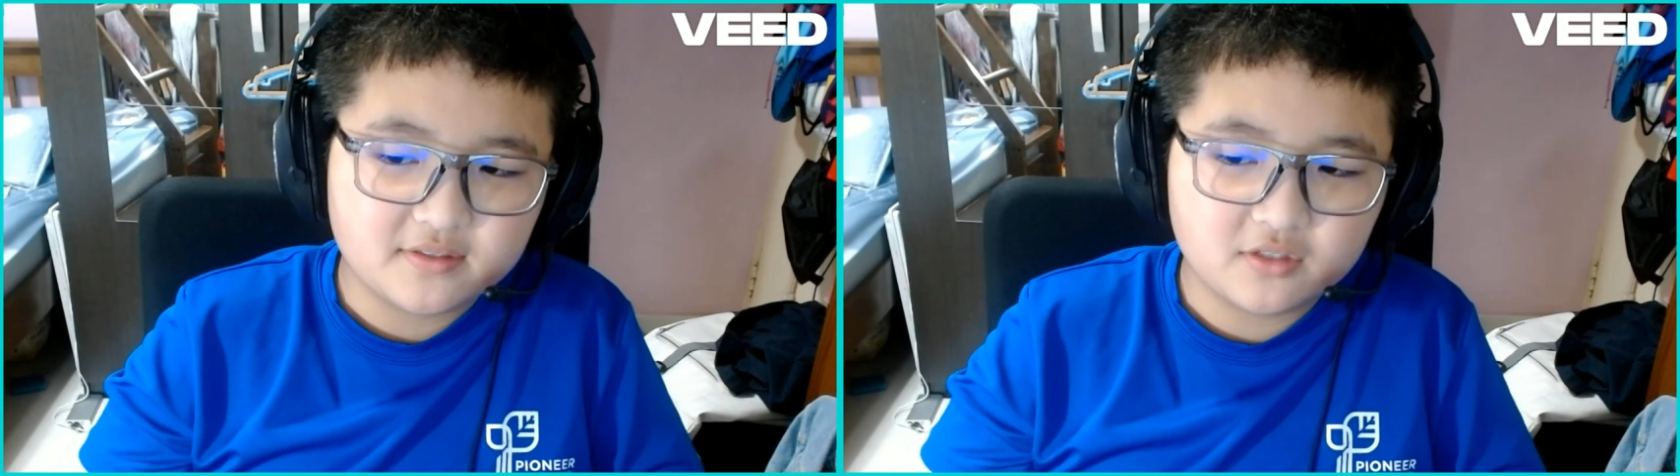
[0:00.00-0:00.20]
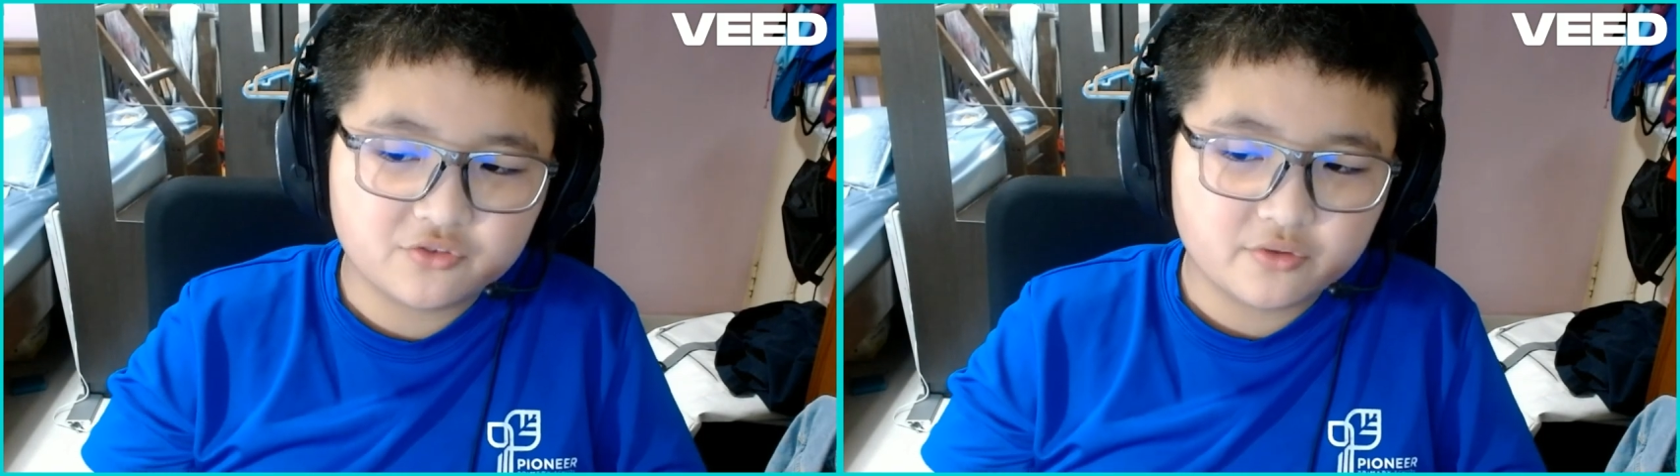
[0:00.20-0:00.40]

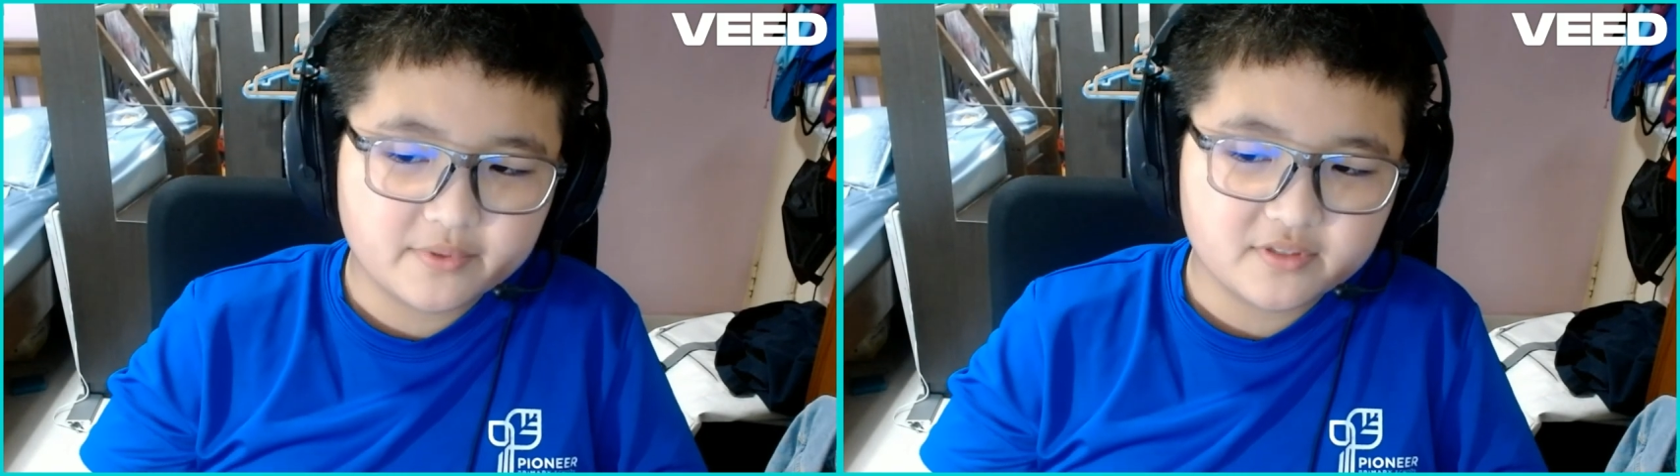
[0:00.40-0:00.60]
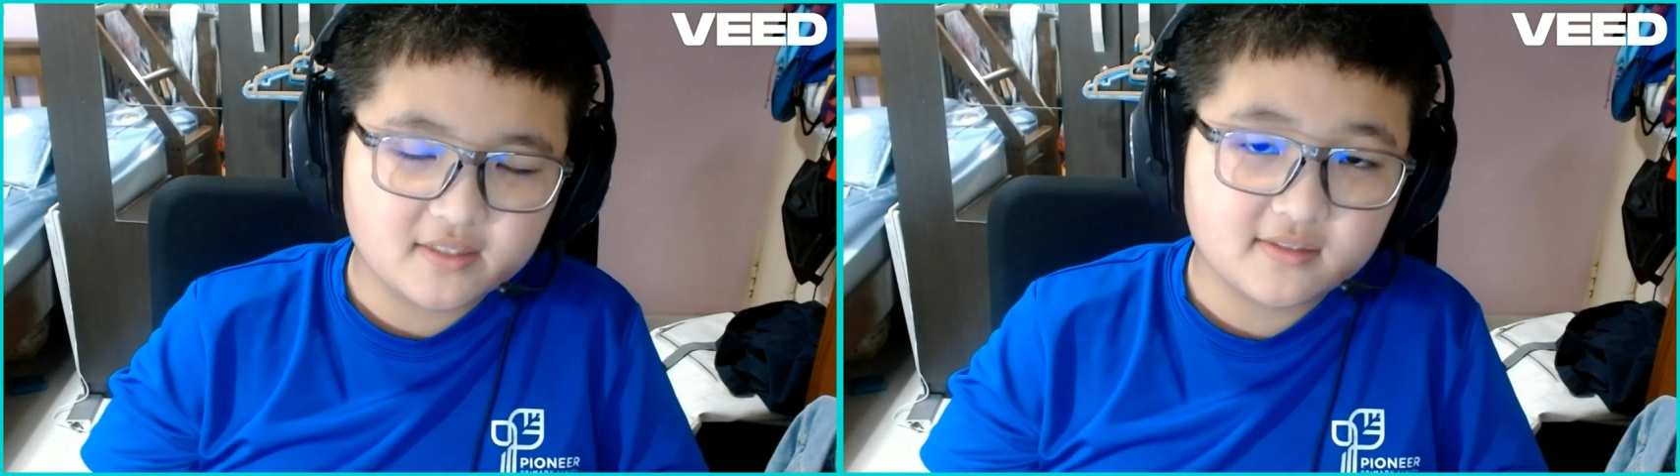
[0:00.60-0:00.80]
October
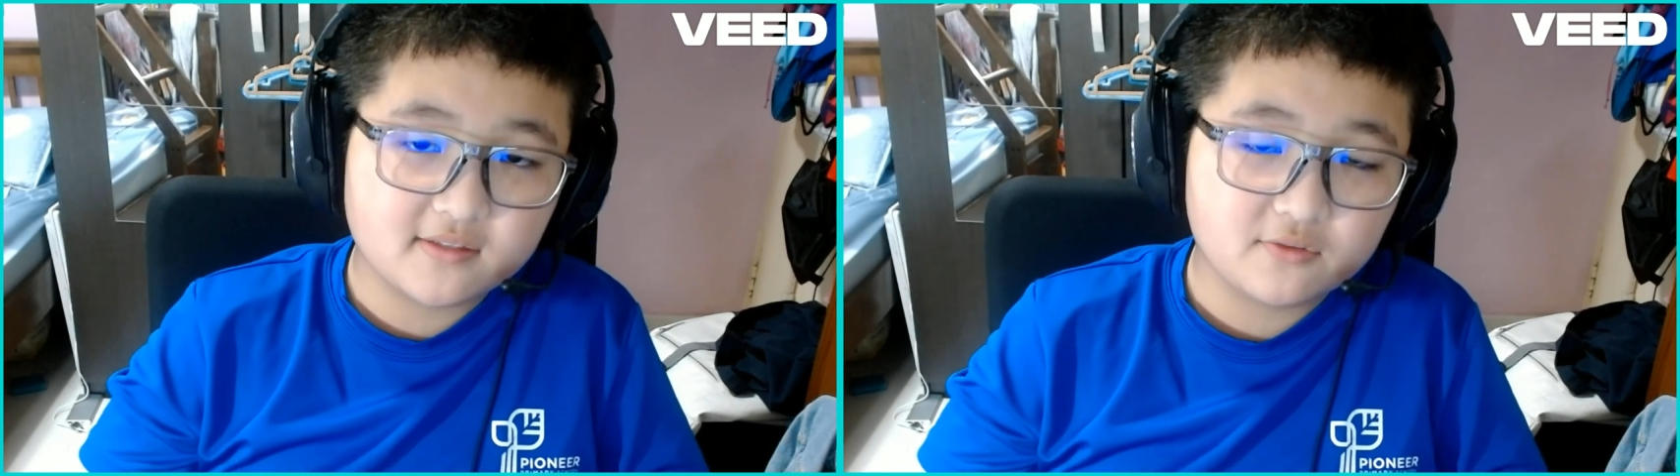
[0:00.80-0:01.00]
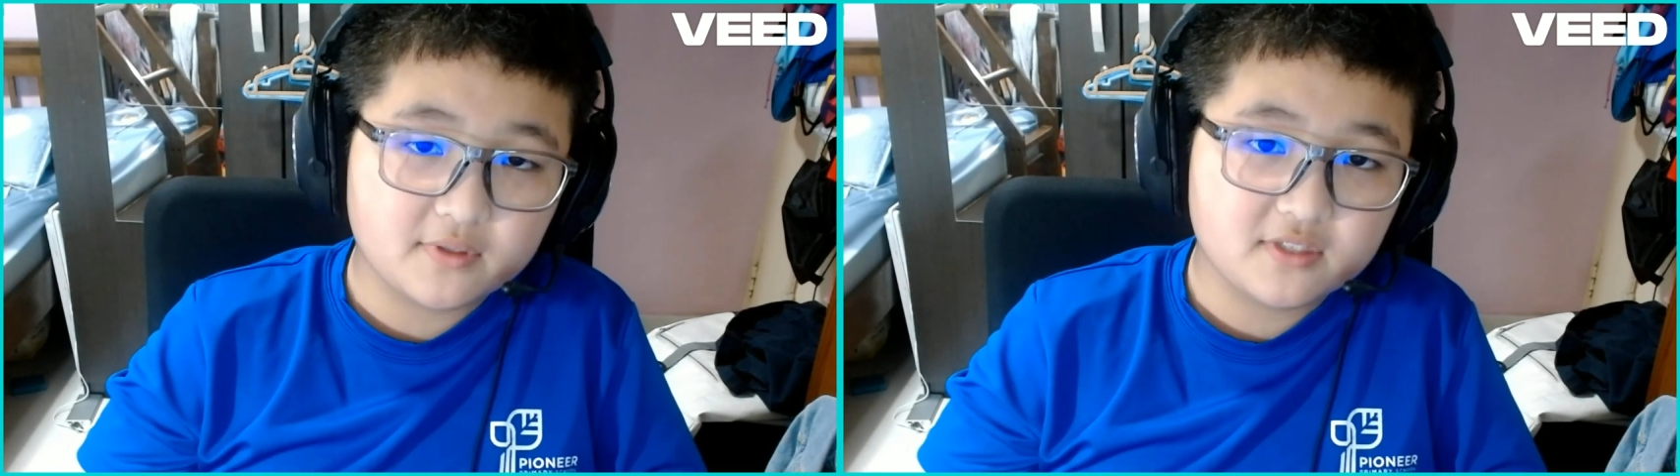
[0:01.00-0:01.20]
10th,
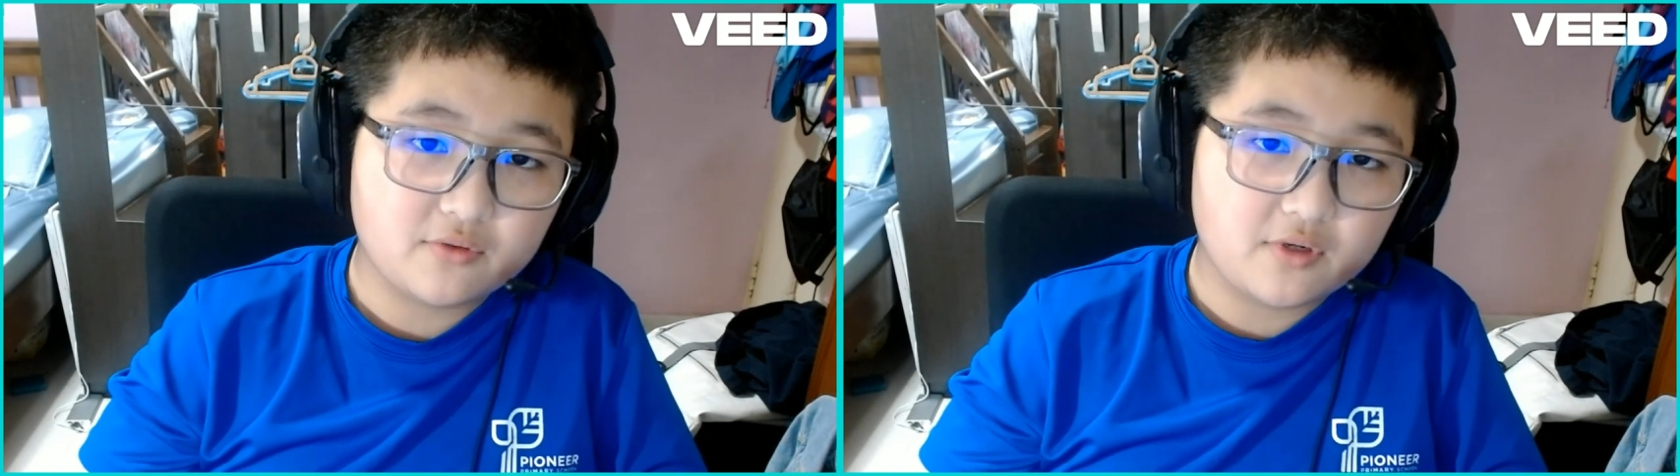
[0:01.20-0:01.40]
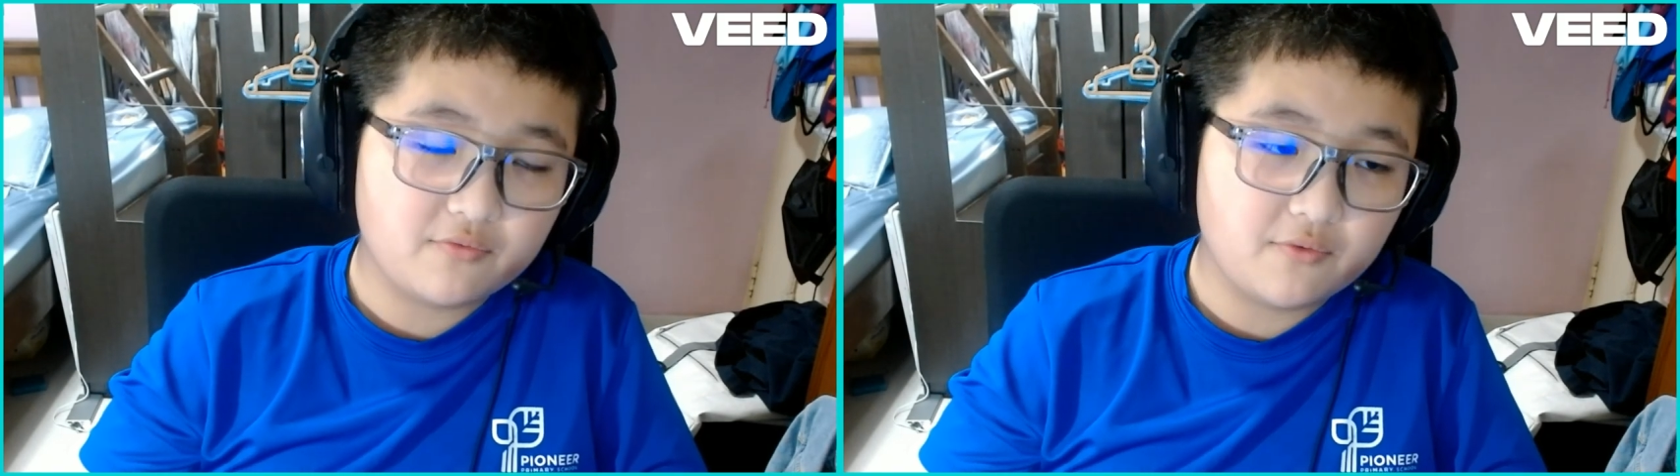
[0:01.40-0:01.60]

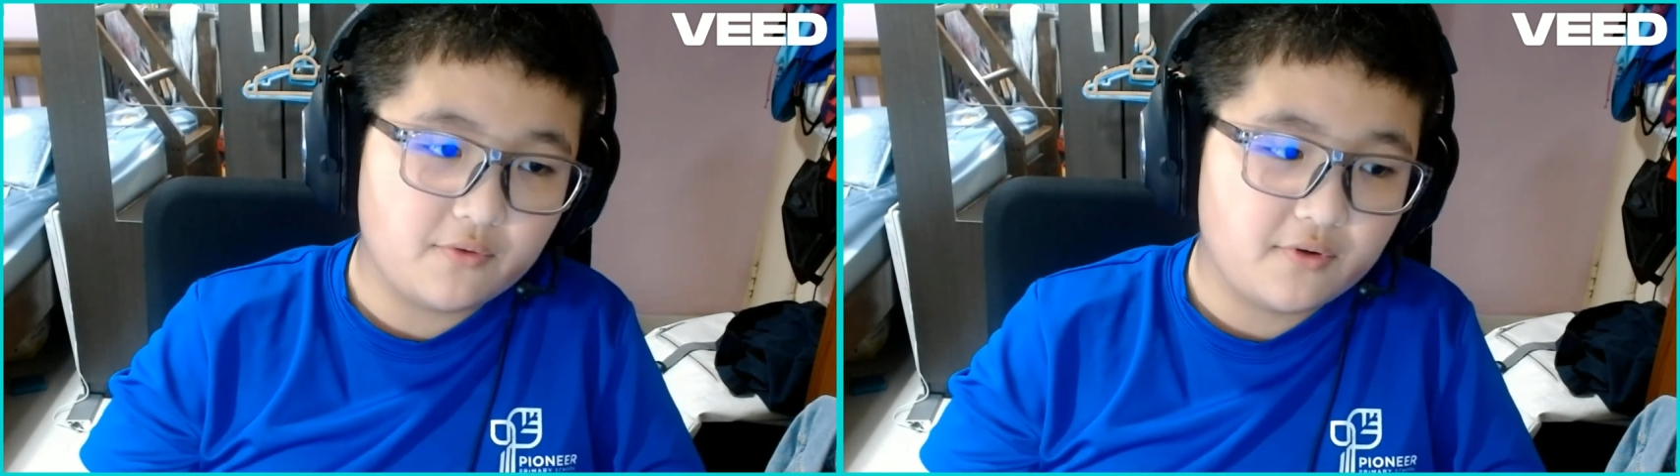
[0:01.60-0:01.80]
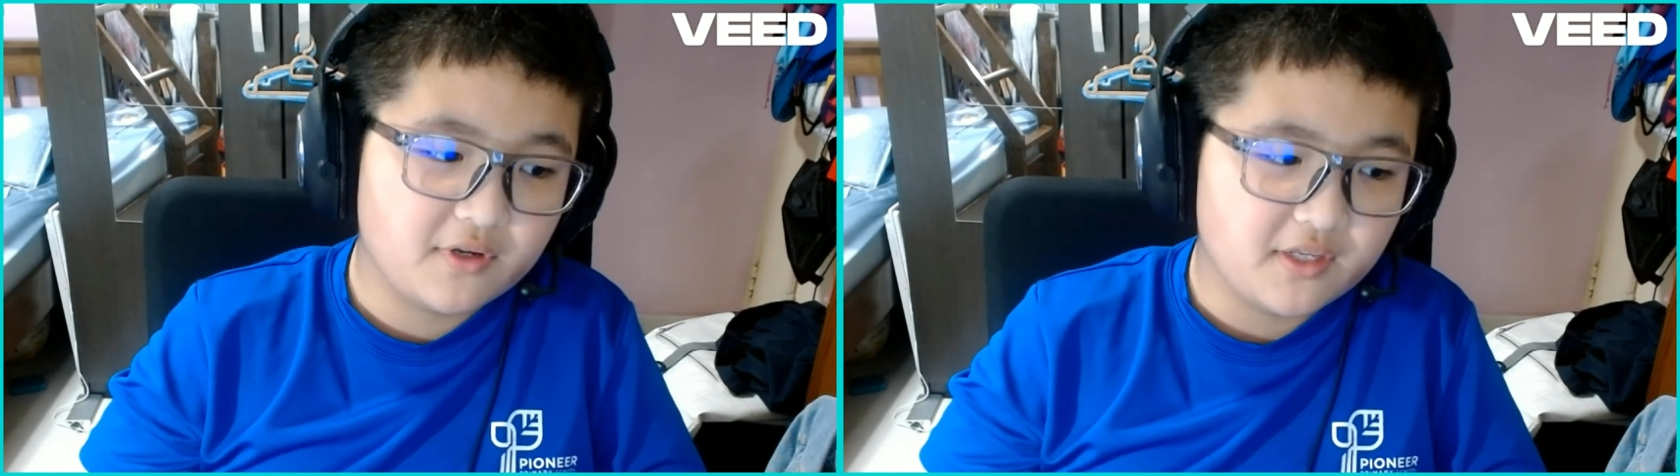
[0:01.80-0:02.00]
2024.